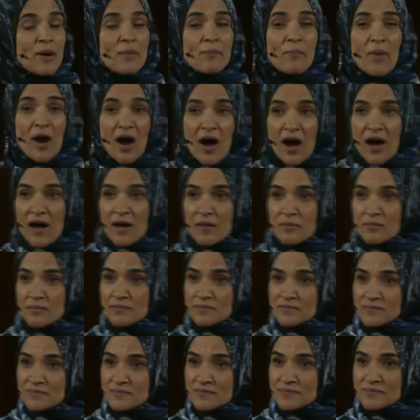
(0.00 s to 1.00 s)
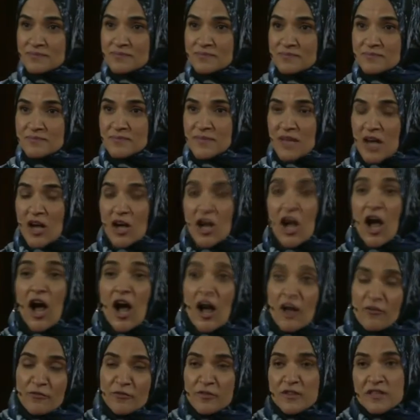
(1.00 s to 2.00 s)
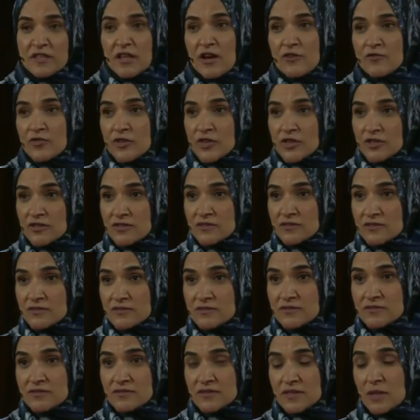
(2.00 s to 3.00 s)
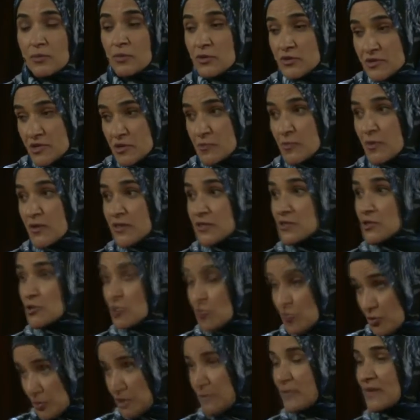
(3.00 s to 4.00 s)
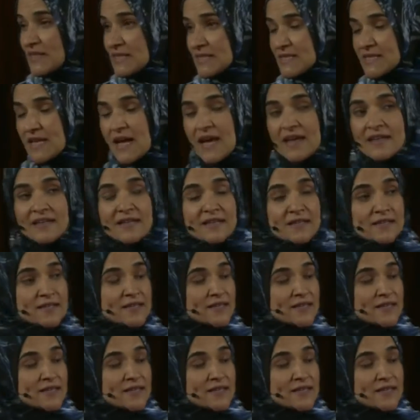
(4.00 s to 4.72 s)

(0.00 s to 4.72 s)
a mom, a coffee lover, double espresso cream on the side.